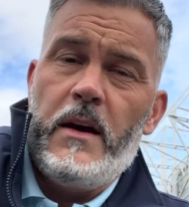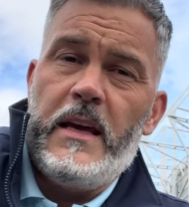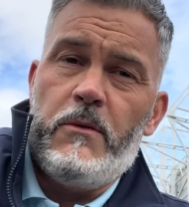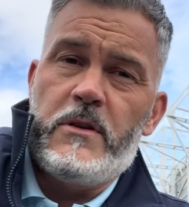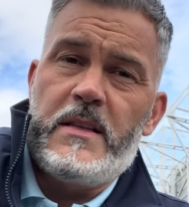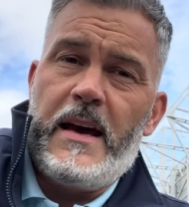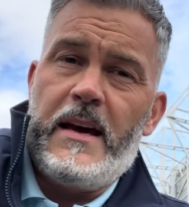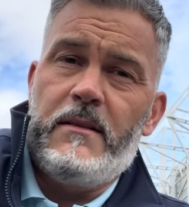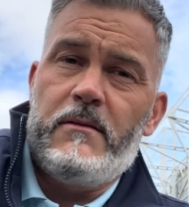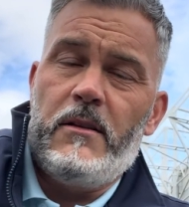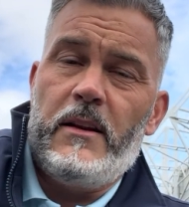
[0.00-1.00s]
he was
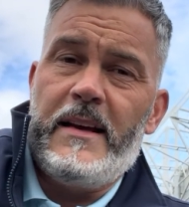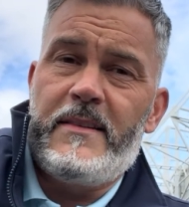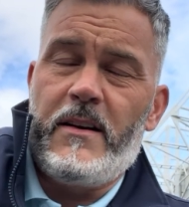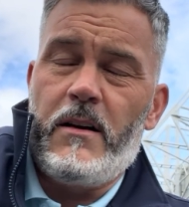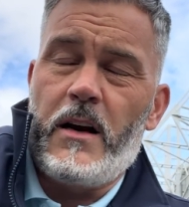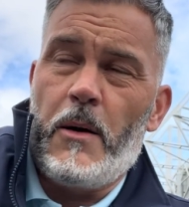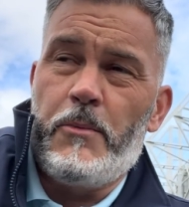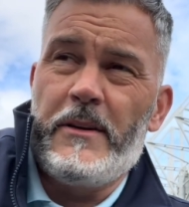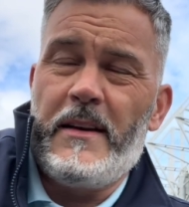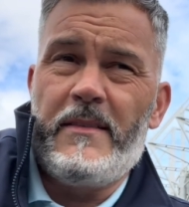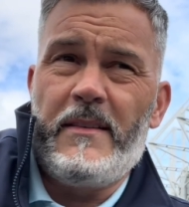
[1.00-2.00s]
then a couple
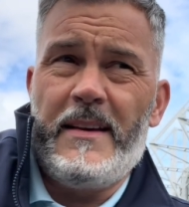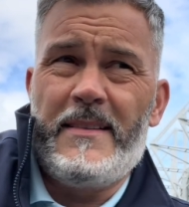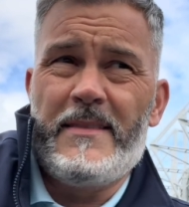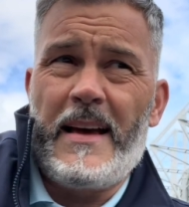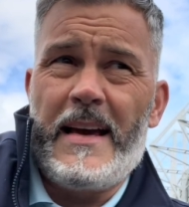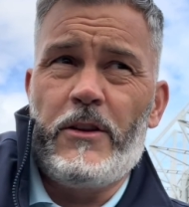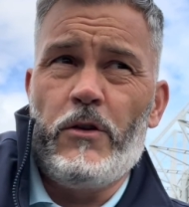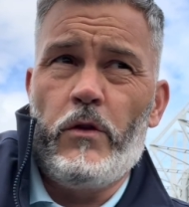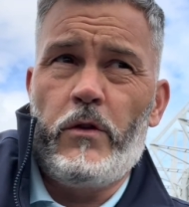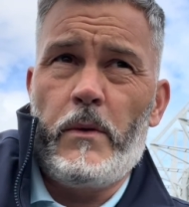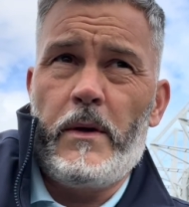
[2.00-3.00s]
of days later,
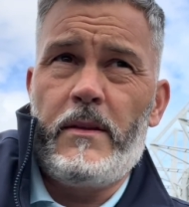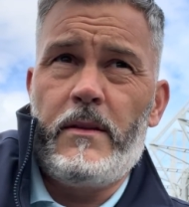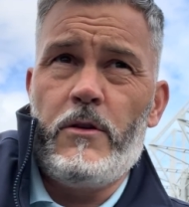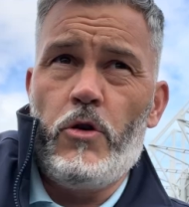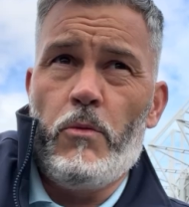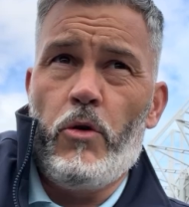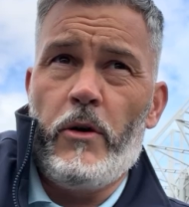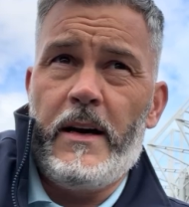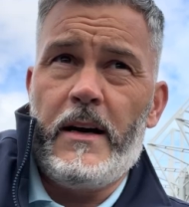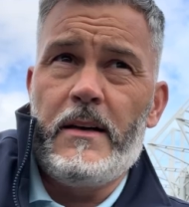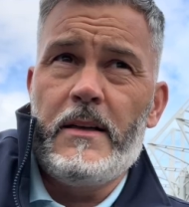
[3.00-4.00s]
diagnosed with
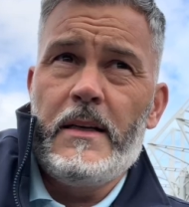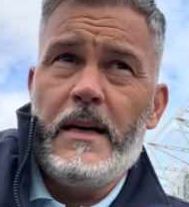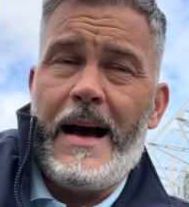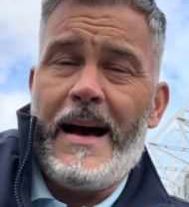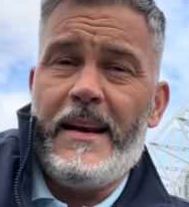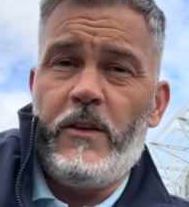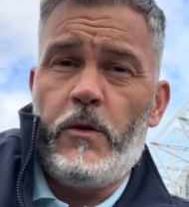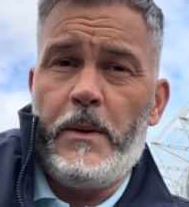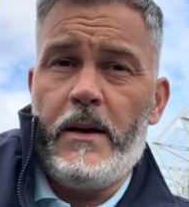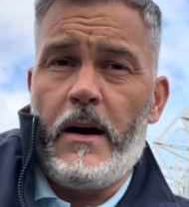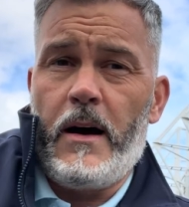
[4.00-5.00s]
pneumonia. And it's
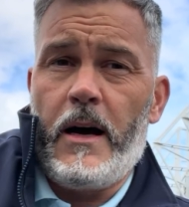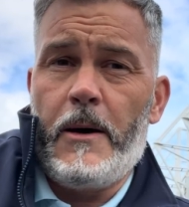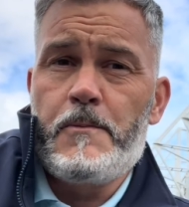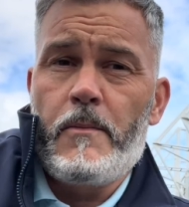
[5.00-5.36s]
been a